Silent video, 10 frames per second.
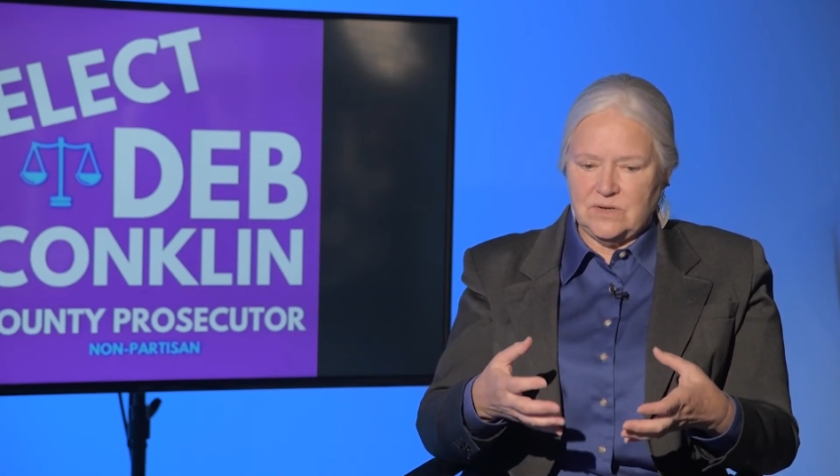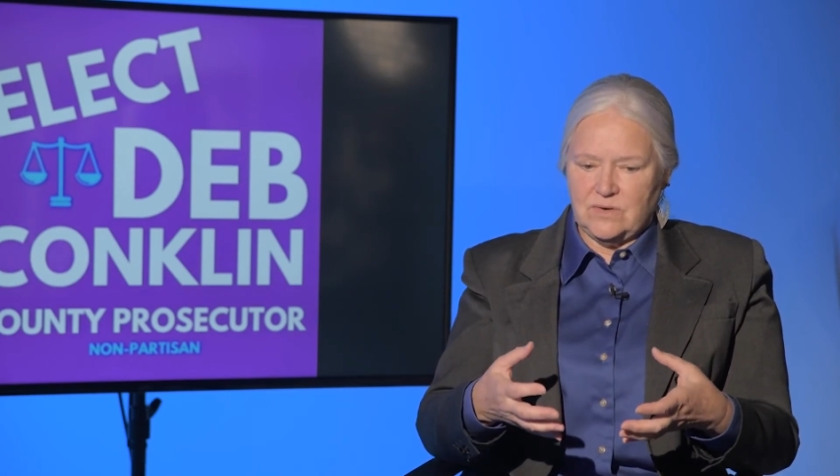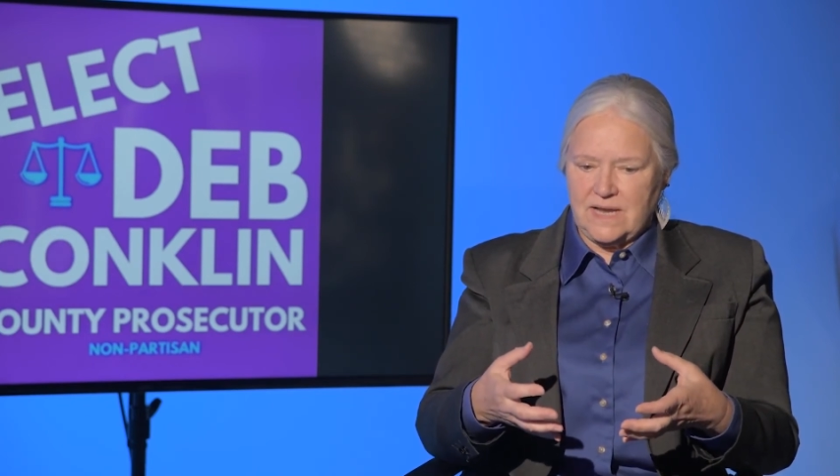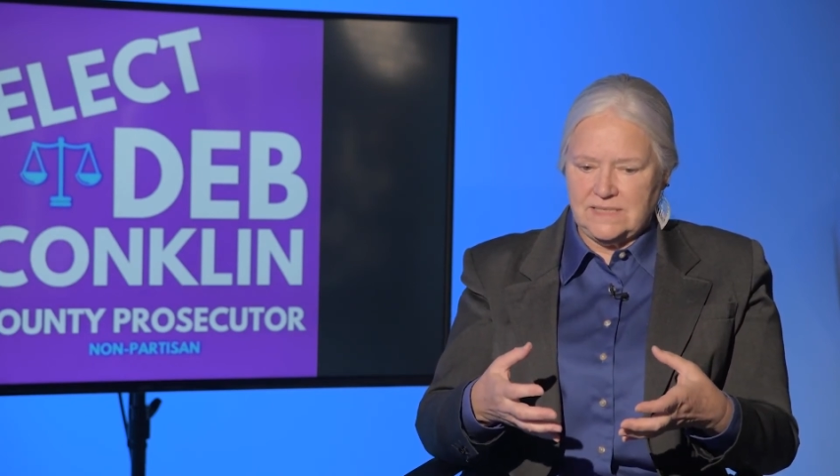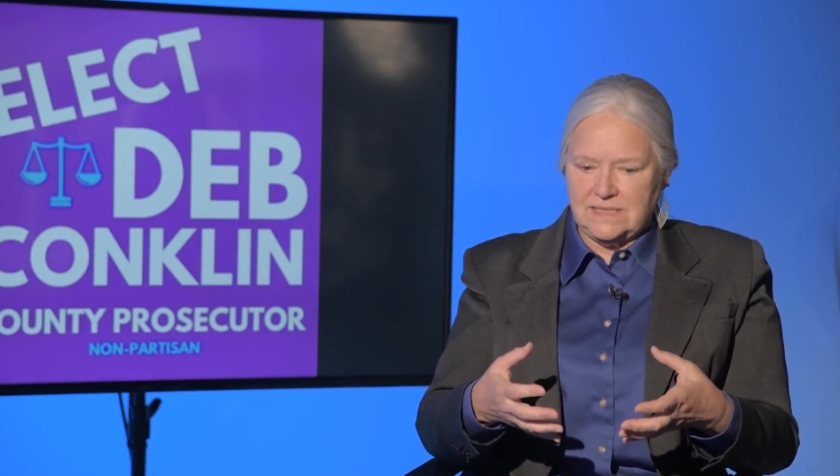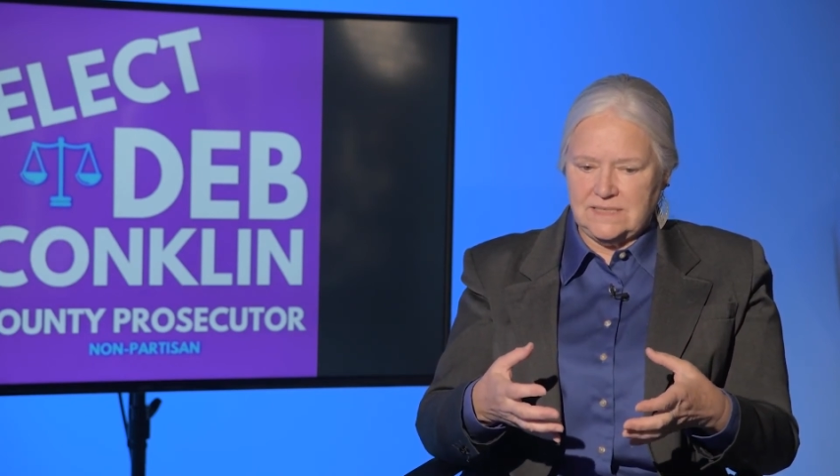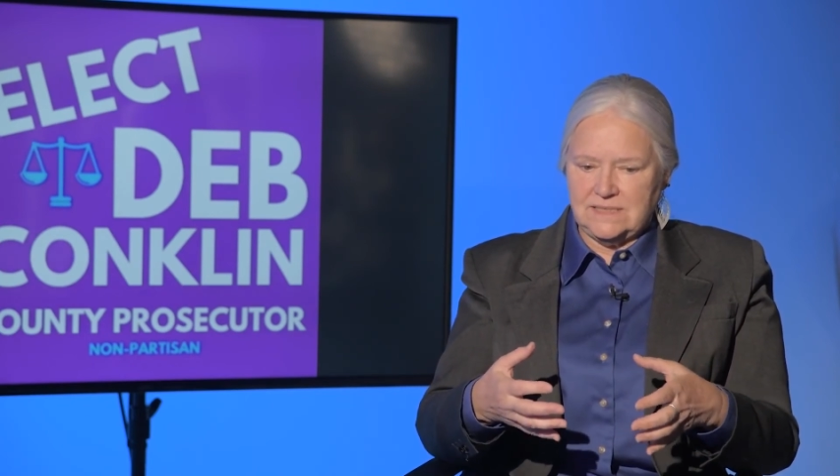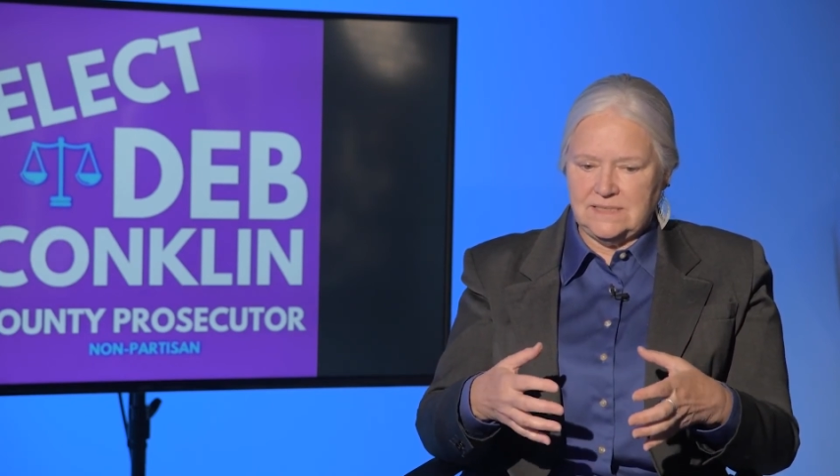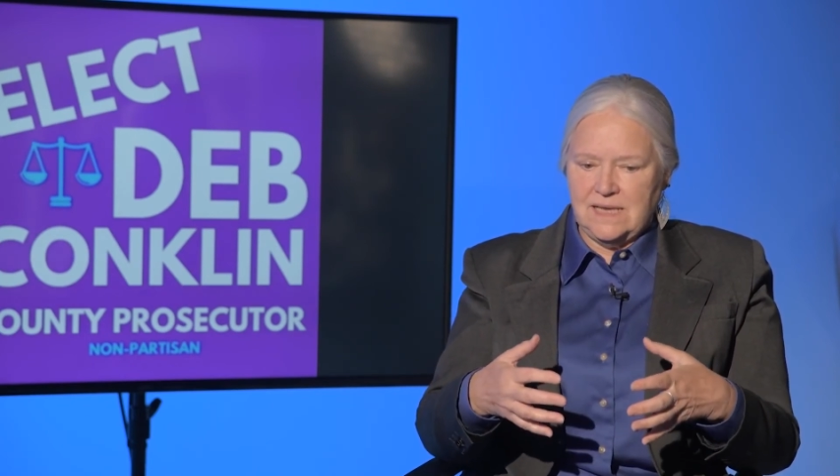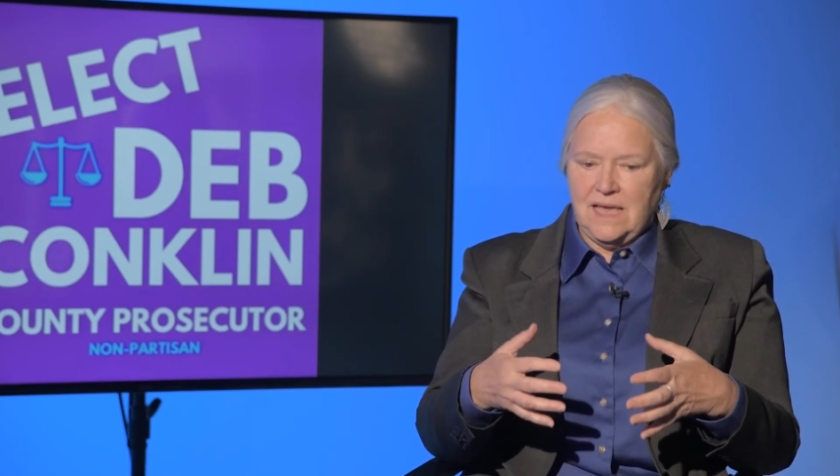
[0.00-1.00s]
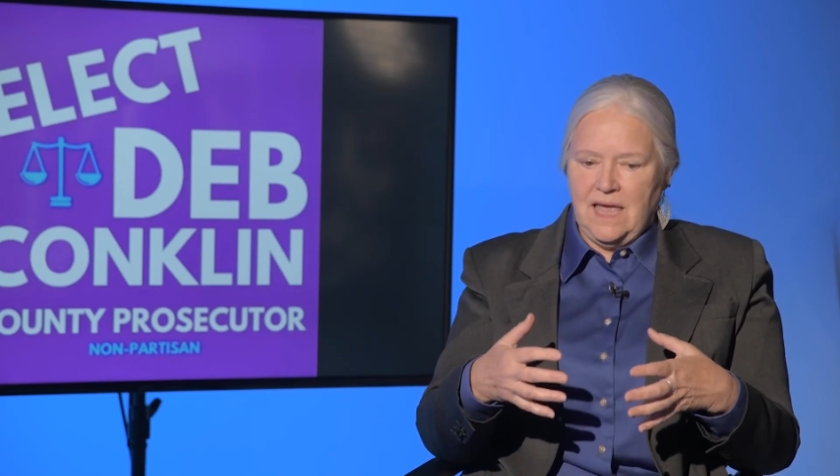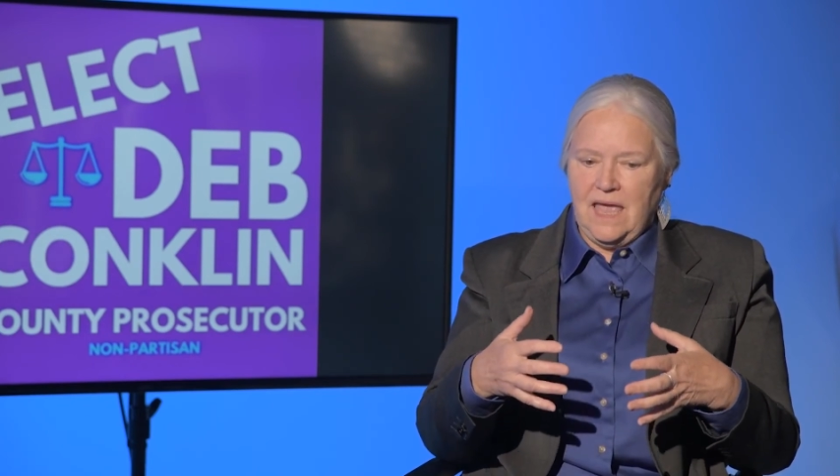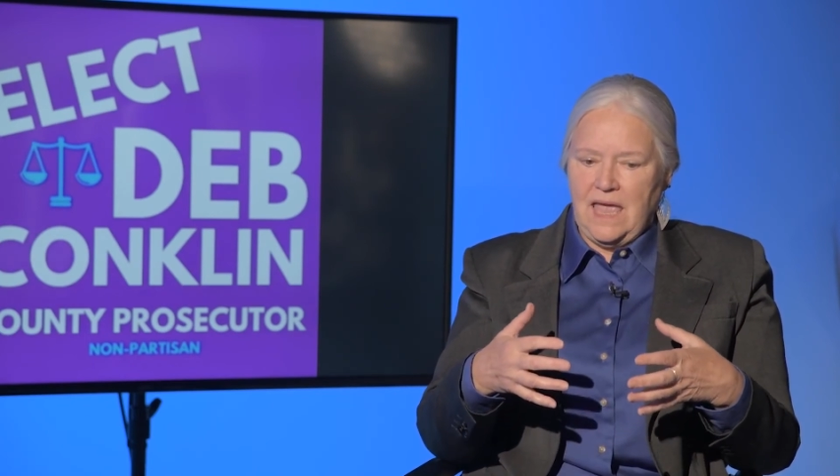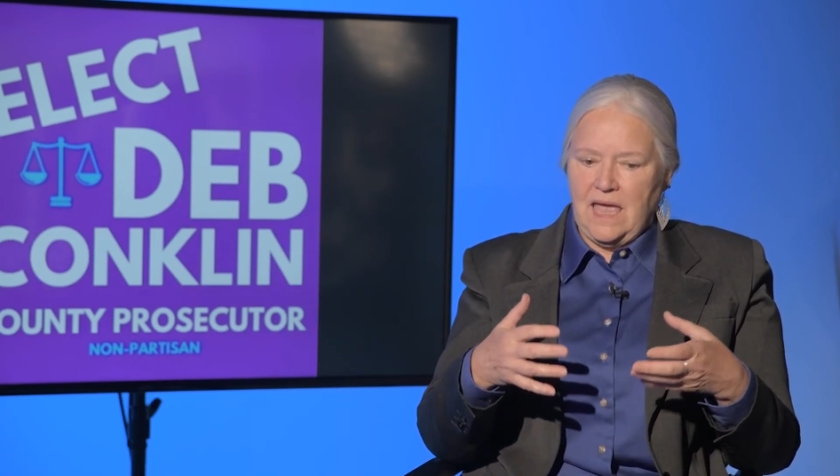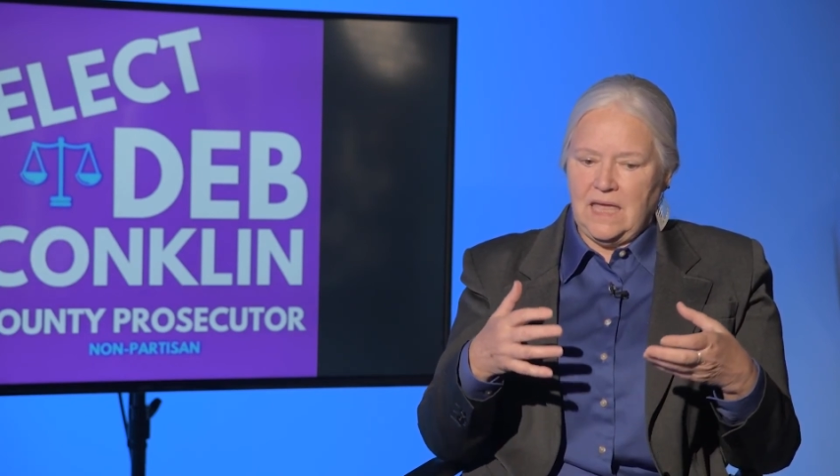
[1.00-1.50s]
crisis
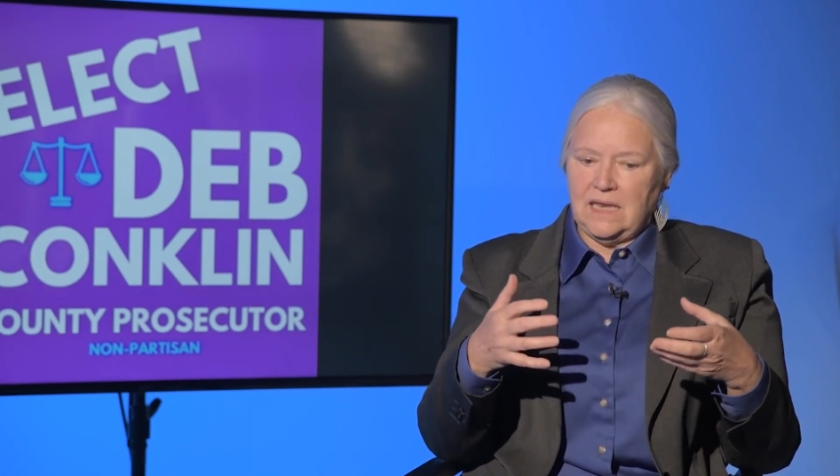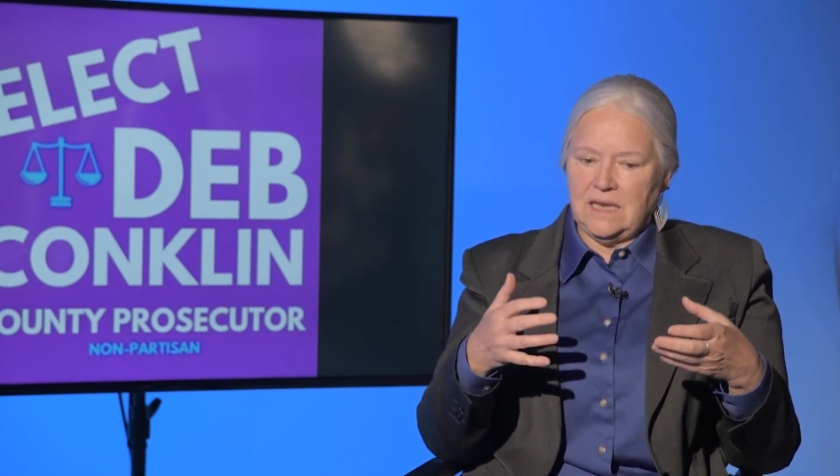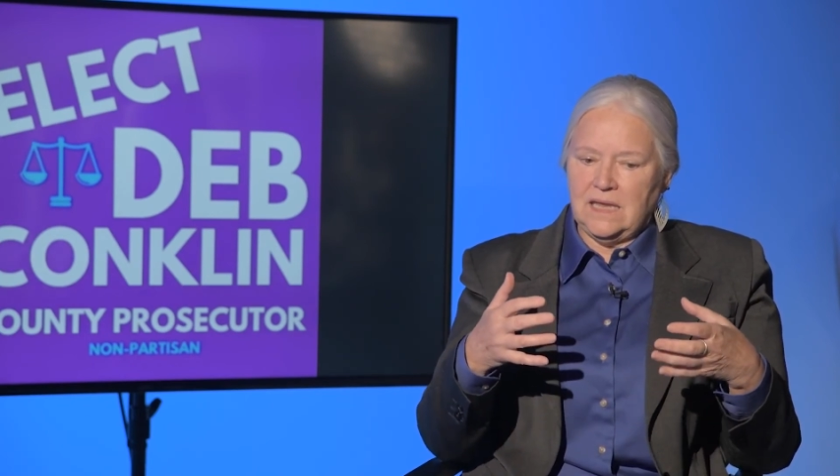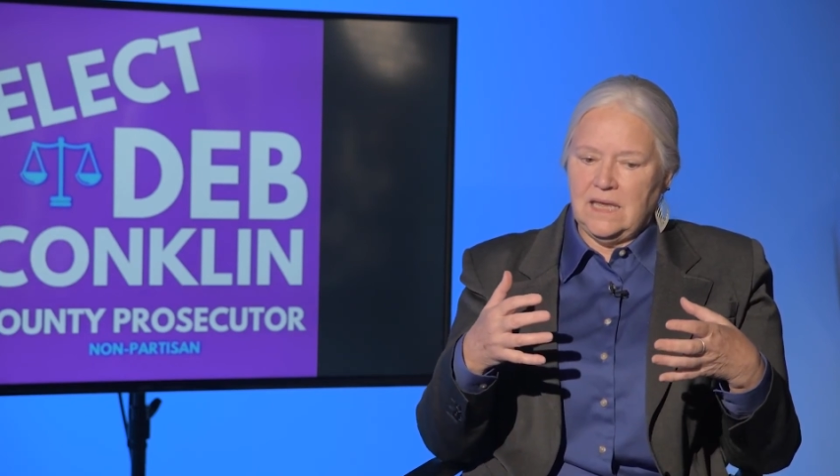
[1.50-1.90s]
and